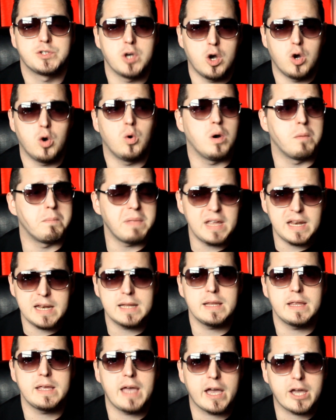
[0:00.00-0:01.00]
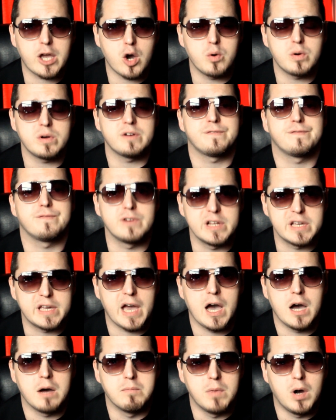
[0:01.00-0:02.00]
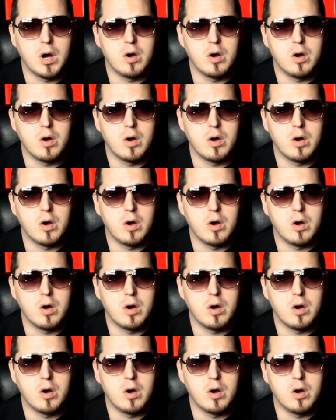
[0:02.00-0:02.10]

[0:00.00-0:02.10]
So immediately I go into freak out